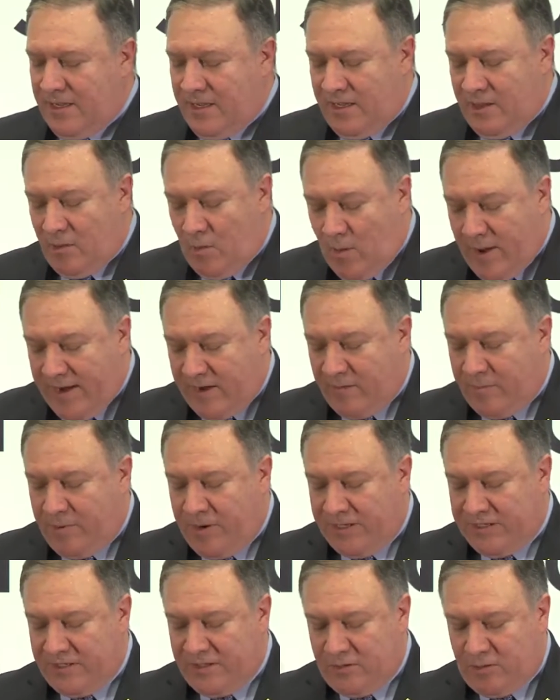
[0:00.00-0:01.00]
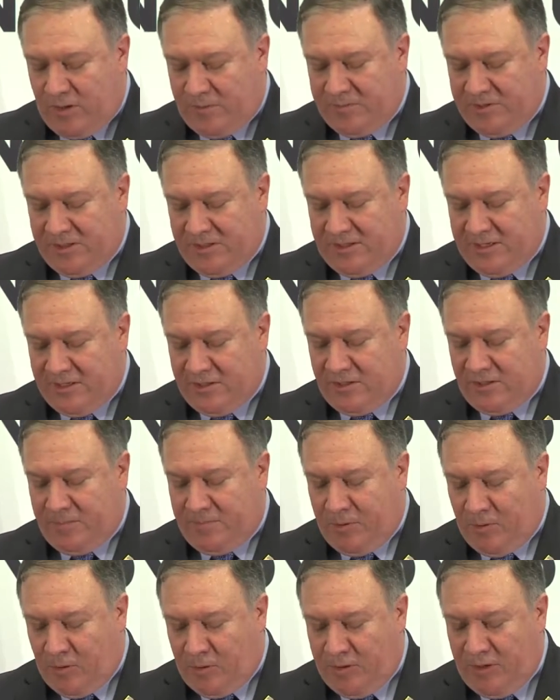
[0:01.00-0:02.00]
In the wake of President Trump's decision to
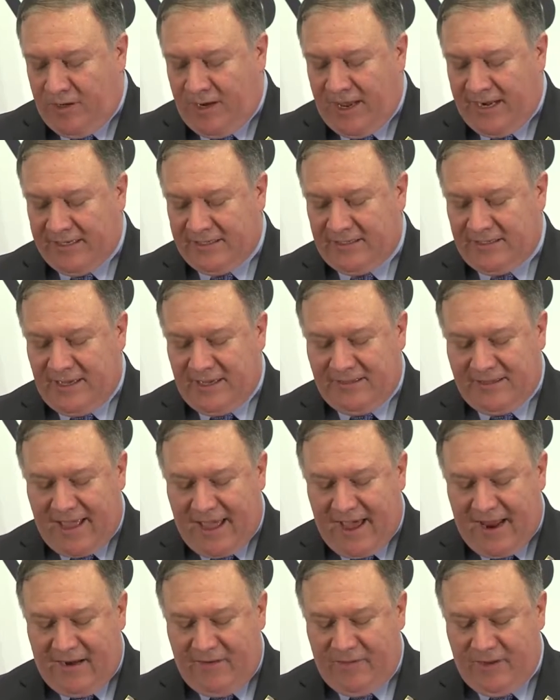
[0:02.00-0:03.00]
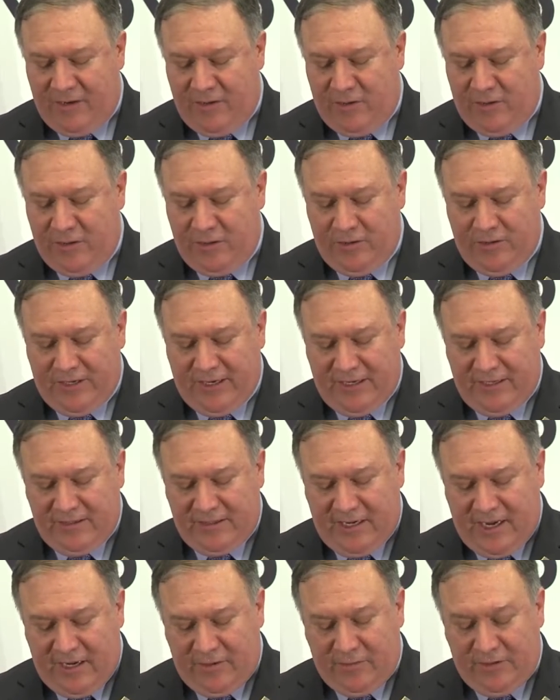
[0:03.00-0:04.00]
pull the United States out of the nuclear deal,
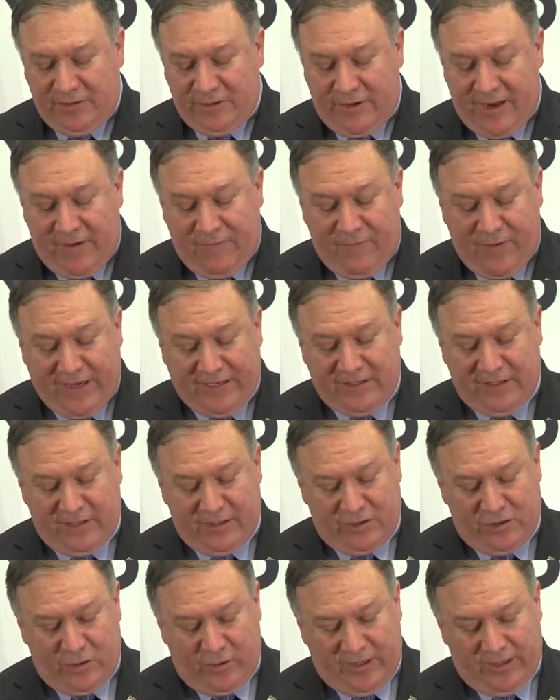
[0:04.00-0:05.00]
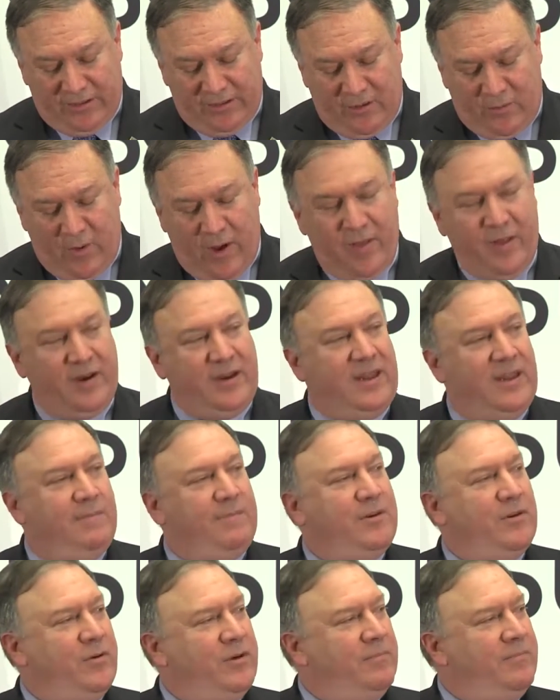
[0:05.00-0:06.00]
countries are now facing a choice of whether to
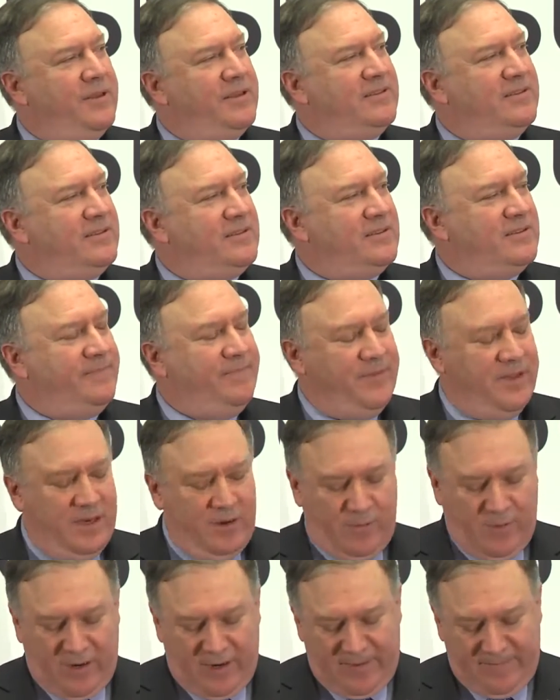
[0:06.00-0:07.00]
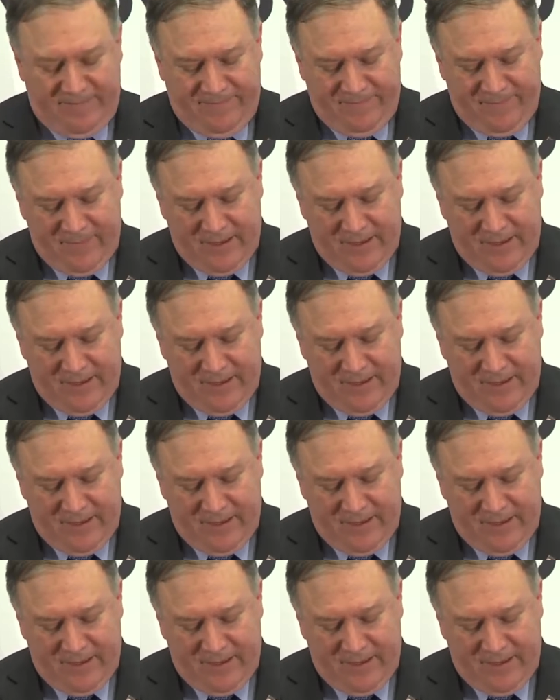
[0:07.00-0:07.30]
keep doing business in Iran.